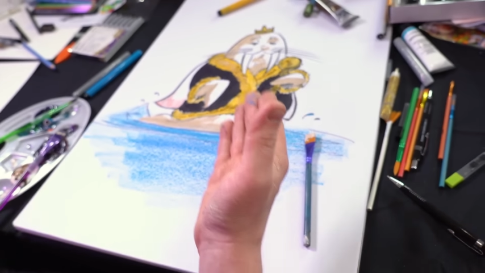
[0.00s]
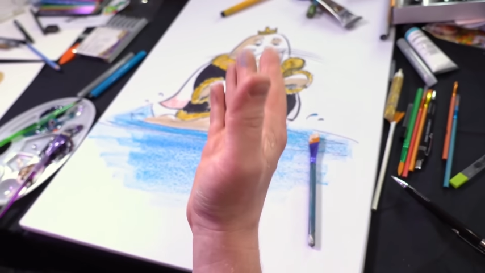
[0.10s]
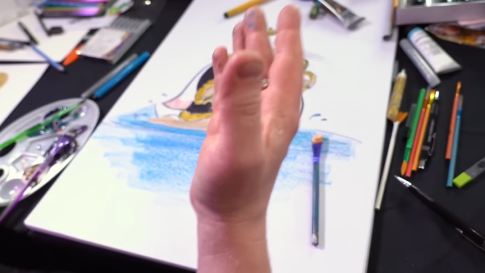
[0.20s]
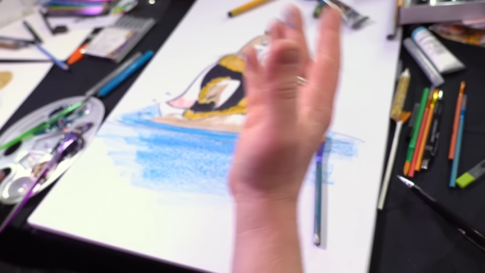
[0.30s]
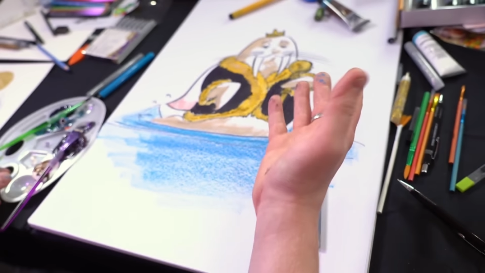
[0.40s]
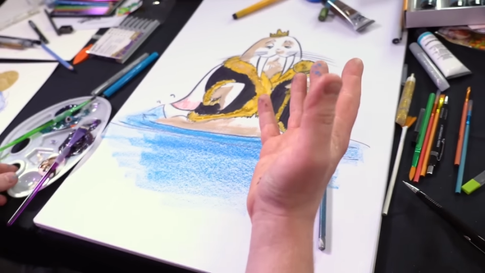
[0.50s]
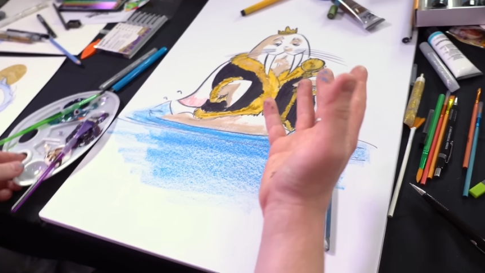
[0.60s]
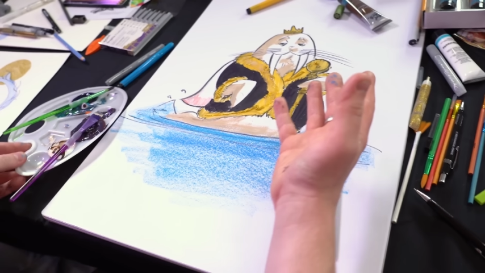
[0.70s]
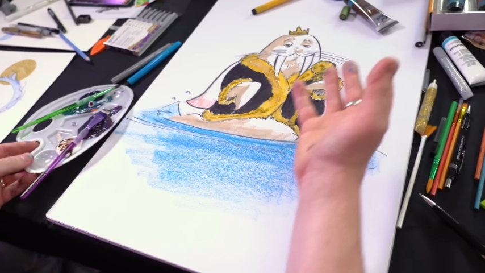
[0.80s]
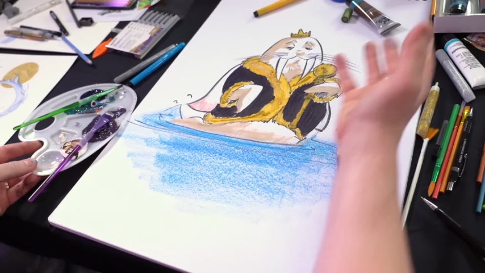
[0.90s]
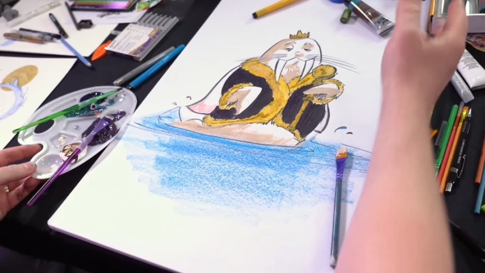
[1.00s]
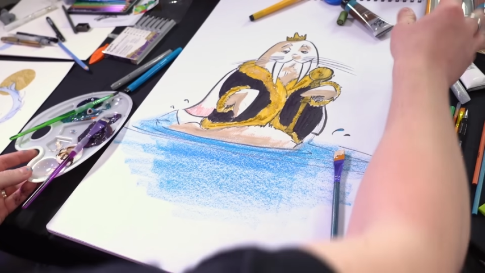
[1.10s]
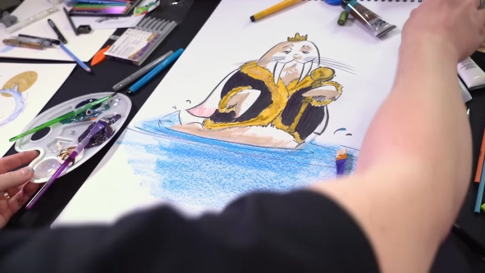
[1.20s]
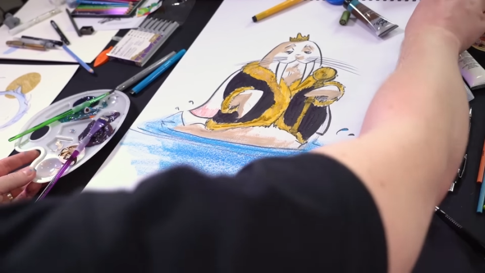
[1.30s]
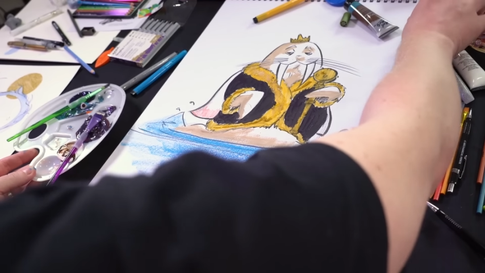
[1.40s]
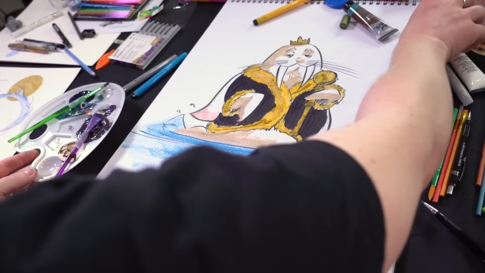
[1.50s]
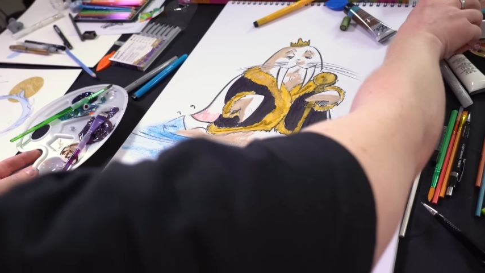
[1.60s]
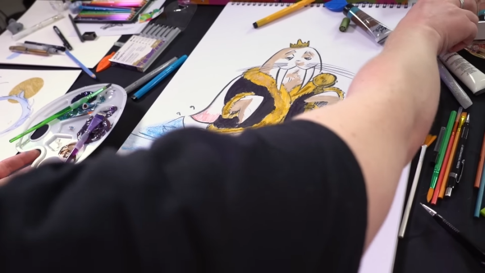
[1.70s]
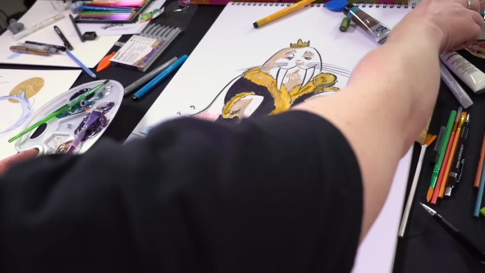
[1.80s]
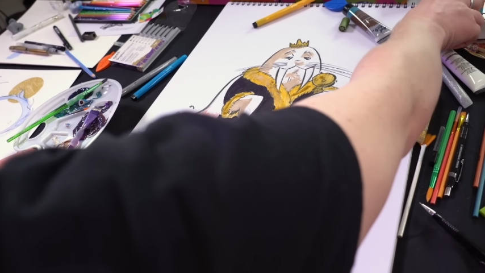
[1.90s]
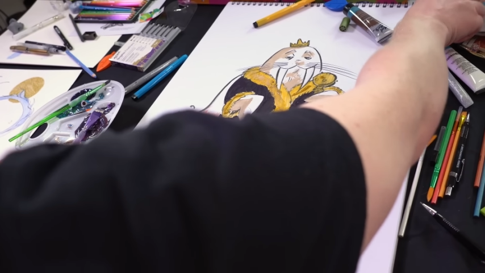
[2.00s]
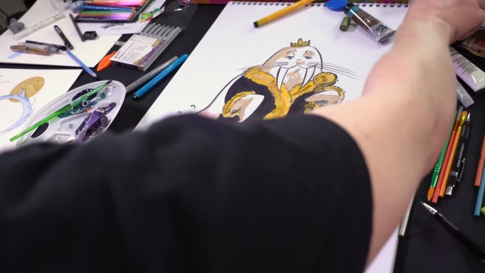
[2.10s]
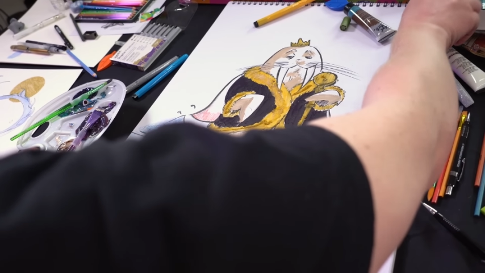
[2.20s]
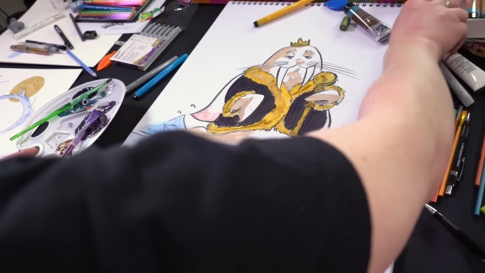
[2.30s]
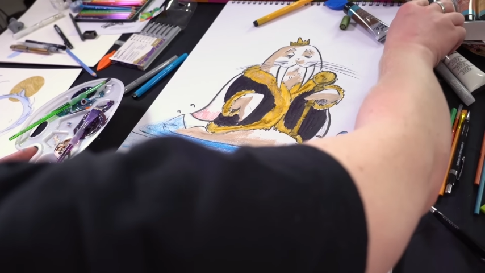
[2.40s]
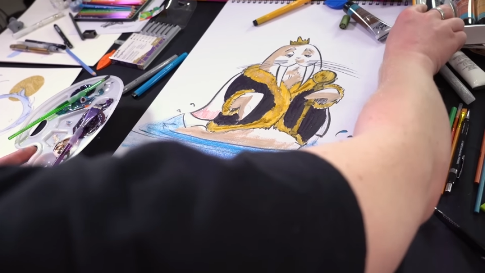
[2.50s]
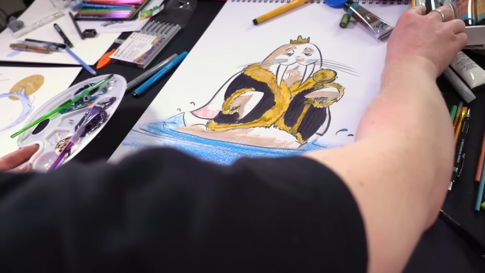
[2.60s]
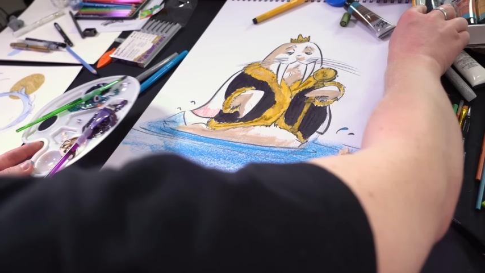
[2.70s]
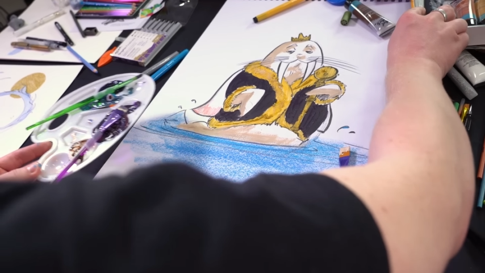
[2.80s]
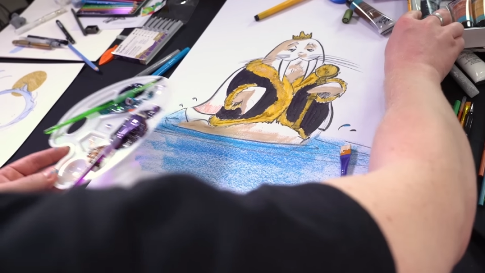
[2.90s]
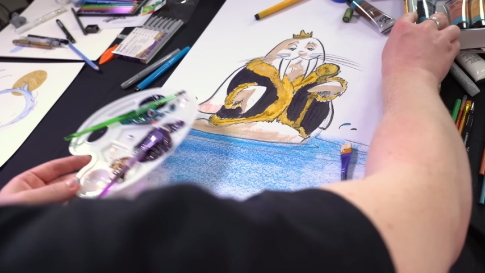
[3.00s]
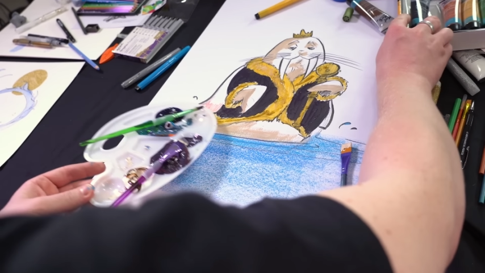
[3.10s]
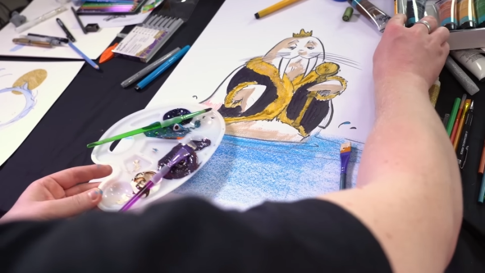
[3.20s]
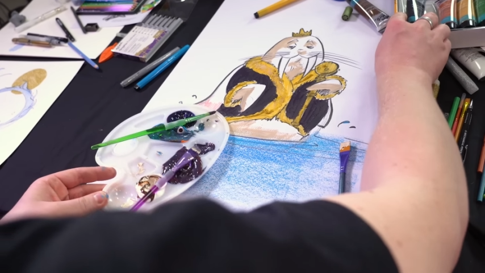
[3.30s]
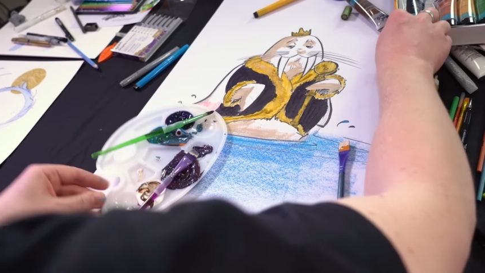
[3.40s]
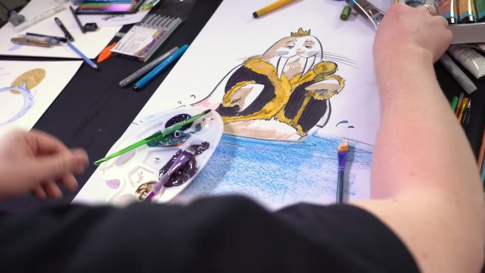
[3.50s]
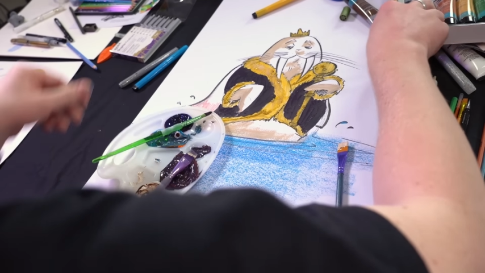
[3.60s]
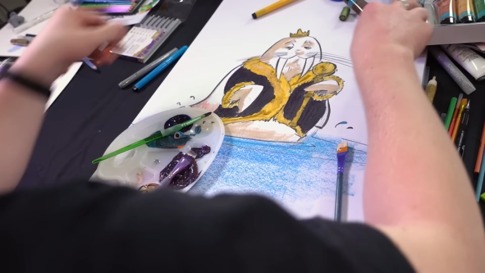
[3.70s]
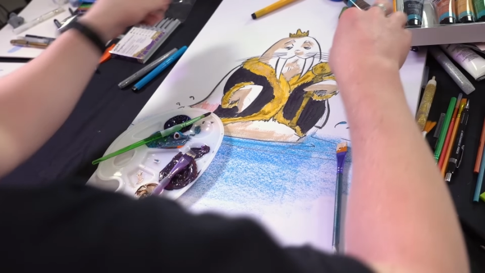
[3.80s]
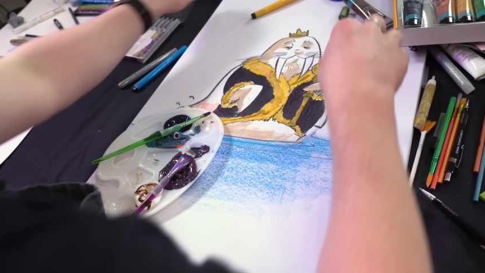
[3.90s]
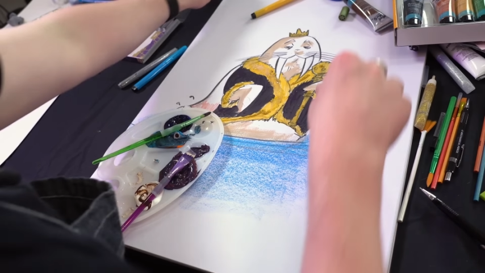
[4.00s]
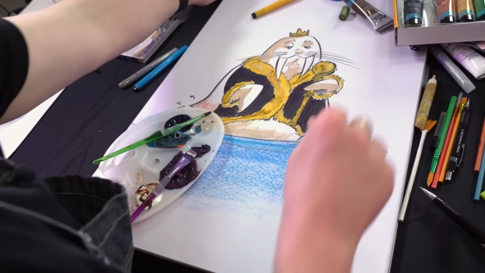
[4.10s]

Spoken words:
Nobody's mouth can be seen.